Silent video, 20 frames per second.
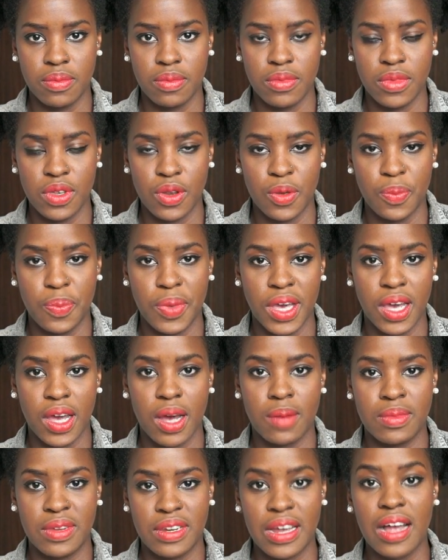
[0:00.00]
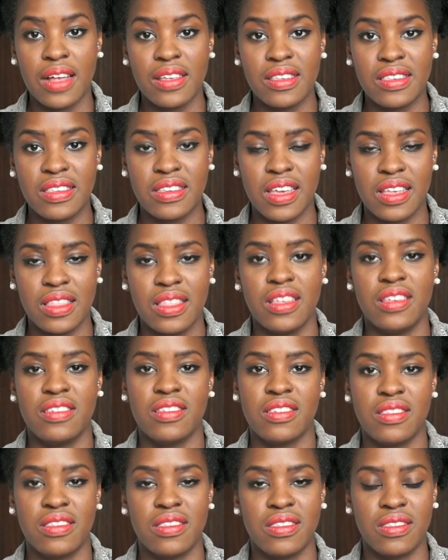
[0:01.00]
you know, pick up dust and they
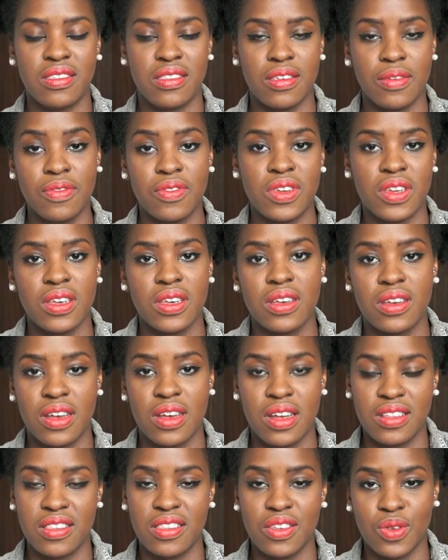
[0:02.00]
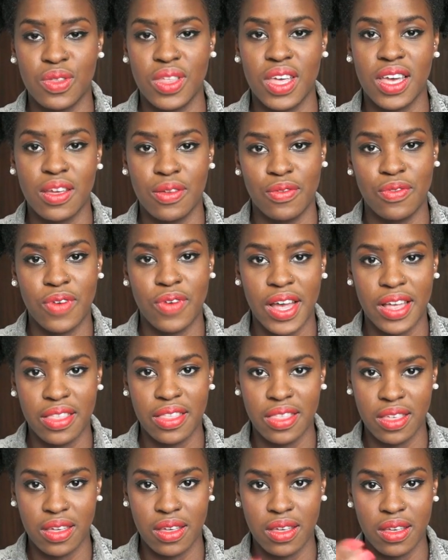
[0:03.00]
just sift it until they can find
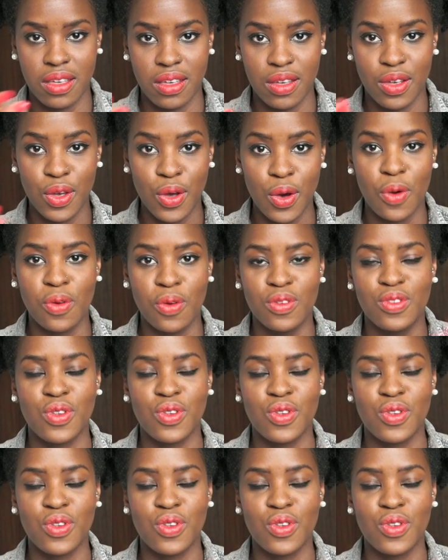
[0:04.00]
the gold.